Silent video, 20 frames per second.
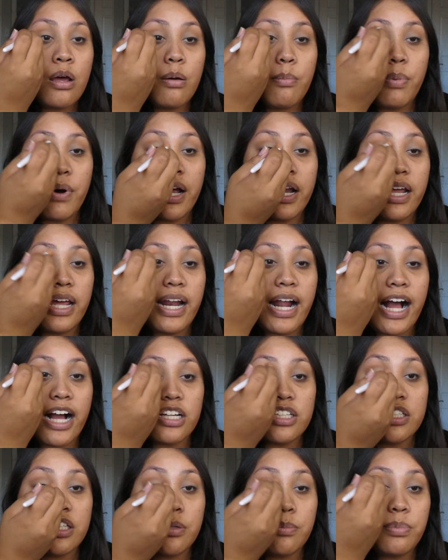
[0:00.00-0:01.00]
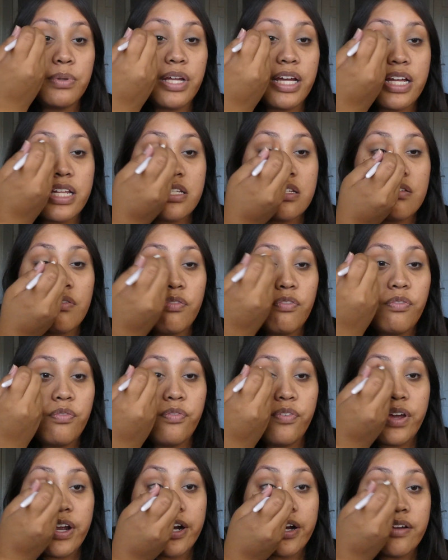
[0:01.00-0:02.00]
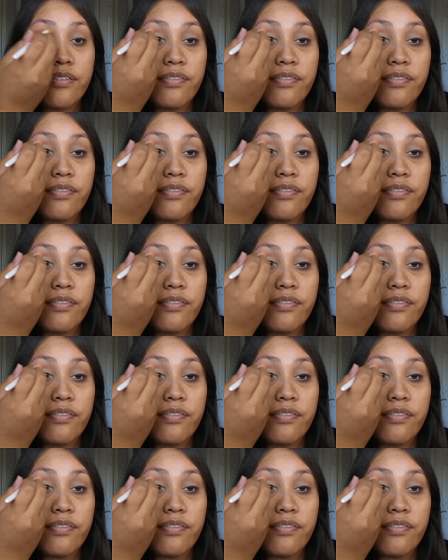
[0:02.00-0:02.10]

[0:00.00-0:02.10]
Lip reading: but it actually blends very,